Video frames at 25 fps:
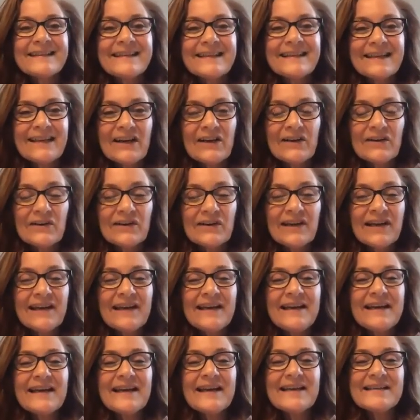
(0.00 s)
Okay,
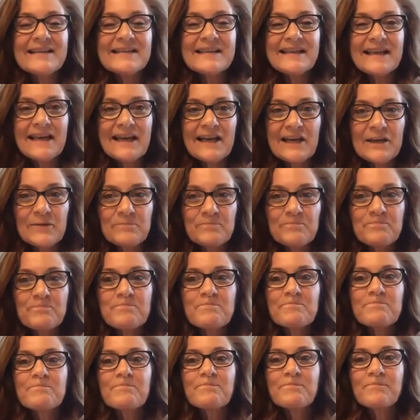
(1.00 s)
nice game.
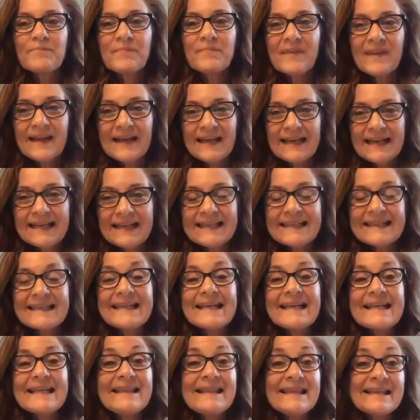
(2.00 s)

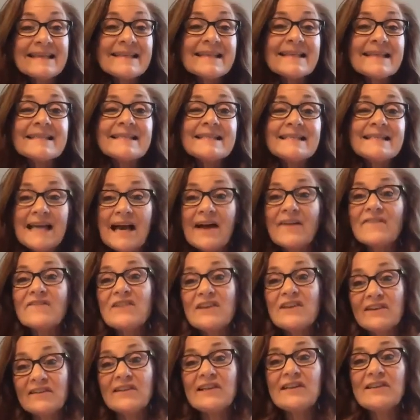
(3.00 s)
This is
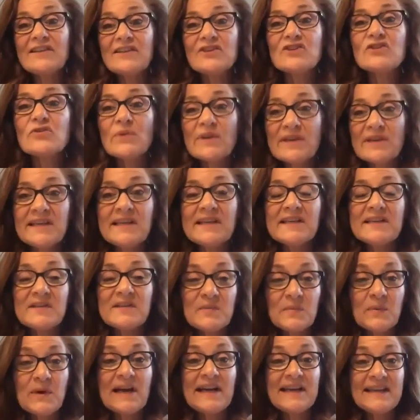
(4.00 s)
definitely the trickiest
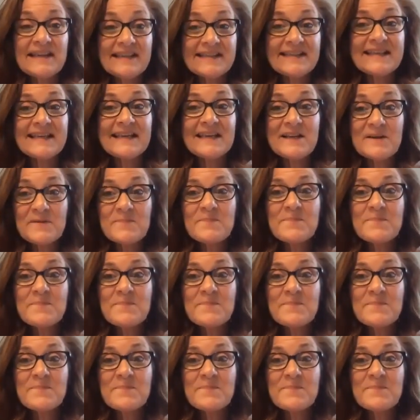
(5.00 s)
way, isn't it?